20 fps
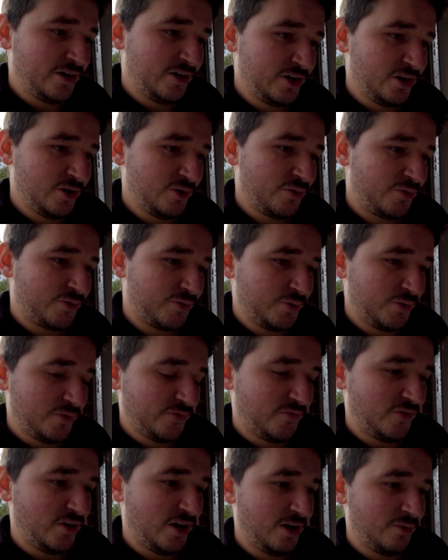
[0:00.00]
and go through the
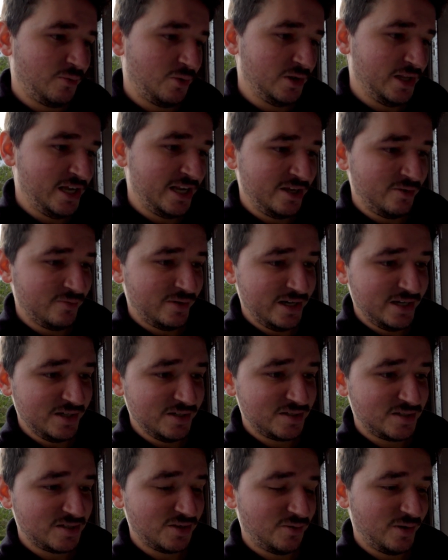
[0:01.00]
firewall anyway,
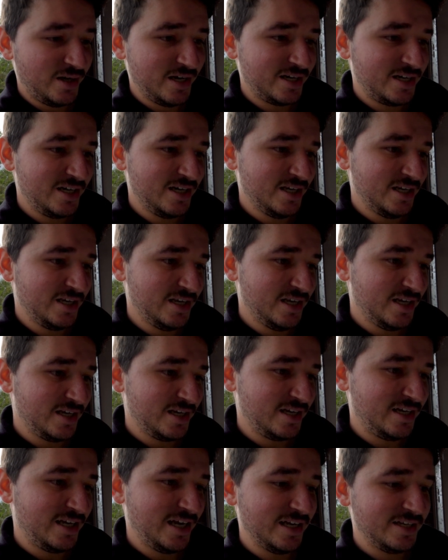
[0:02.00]
so I can
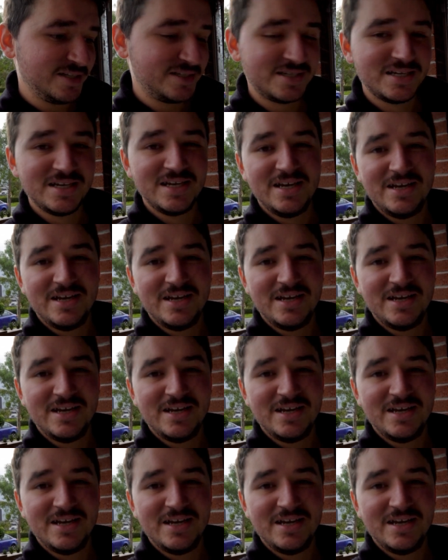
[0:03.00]
get